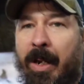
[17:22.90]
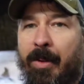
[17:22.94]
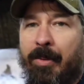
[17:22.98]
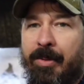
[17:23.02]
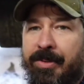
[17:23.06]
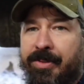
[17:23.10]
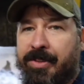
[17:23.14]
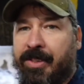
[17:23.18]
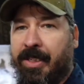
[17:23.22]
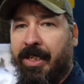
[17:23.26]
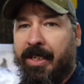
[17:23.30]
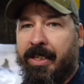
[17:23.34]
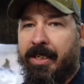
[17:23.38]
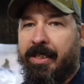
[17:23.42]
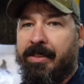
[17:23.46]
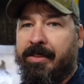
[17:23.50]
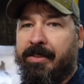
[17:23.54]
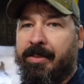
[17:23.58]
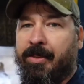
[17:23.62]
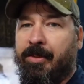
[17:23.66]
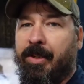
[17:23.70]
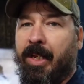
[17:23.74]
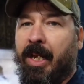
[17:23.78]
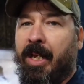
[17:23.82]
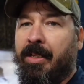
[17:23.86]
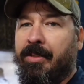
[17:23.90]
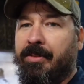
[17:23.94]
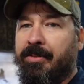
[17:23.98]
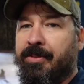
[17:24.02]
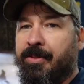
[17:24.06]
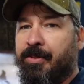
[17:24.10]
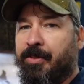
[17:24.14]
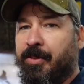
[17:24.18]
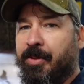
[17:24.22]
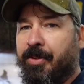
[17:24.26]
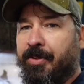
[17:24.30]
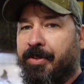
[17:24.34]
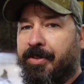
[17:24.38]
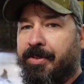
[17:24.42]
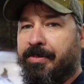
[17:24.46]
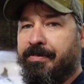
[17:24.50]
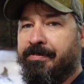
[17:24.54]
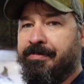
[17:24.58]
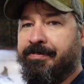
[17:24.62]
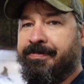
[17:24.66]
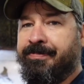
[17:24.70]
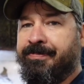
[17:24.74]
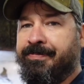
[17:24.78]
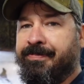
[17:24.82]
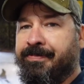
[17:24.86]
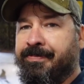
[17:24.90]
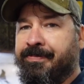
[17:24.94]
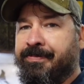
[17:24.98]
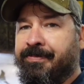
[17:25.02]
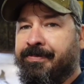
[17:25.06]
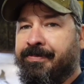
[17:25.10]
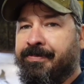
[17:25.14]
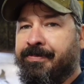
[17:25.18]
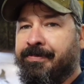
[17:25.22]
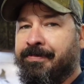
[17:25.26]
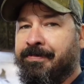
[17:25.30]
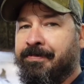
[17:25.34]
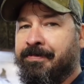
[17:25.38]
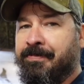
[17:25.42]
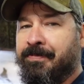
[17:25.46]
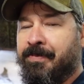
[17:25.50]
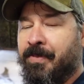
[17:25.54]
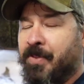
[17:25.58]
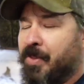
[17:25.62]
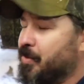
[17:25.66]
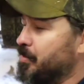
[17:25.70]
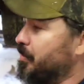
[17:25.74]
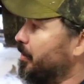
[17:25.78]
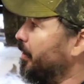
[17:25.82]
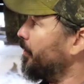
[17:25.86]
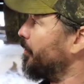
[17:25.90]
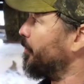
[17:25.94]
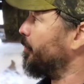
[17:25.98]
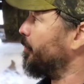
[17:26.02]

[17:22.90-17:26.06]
would say $2 worth. So all the